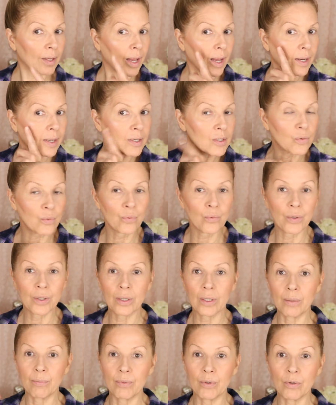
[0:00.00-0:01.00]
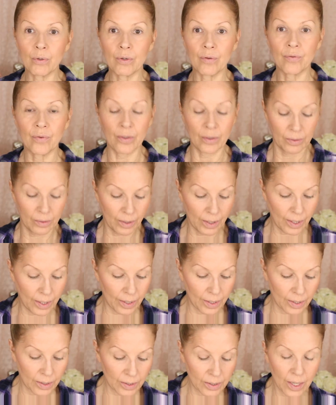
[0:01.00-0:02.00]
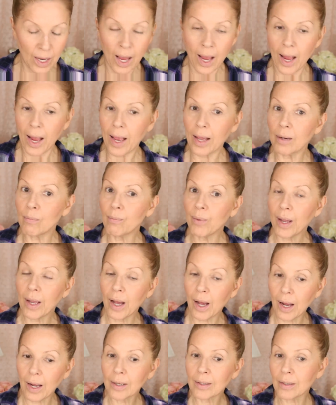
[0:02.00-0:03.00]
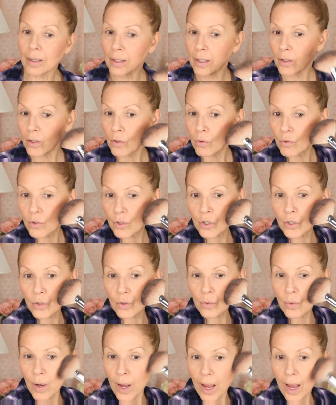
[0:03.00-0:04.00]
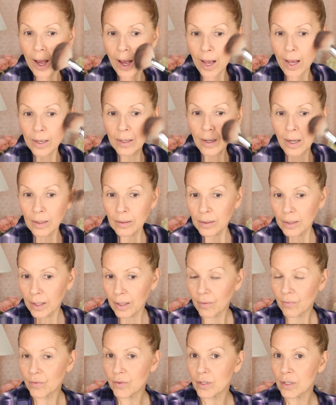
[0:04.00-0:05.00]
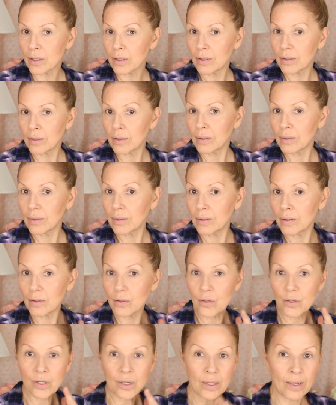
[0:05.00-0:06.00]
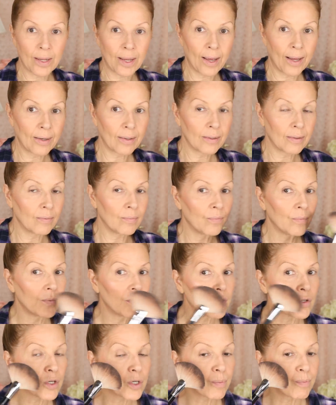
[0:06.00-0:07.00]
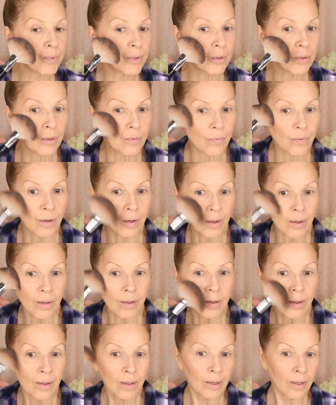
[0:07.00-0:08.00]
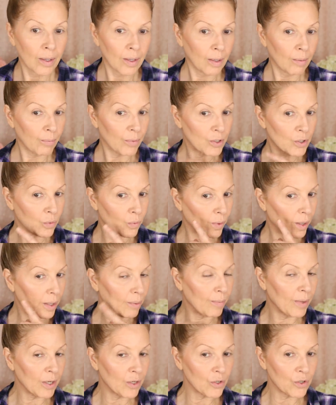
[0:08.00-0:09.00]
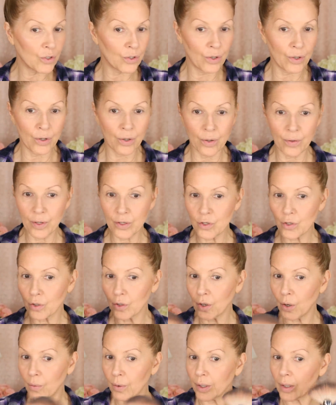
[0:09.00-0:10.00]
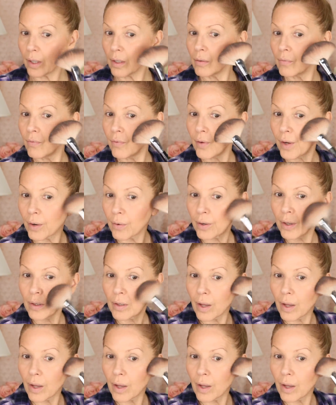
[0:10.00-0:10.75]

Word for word: And it's really beautiful. It is. And by highlighting, you do add a lift. You see that? Just beautiful. But you want to make sure that you're going very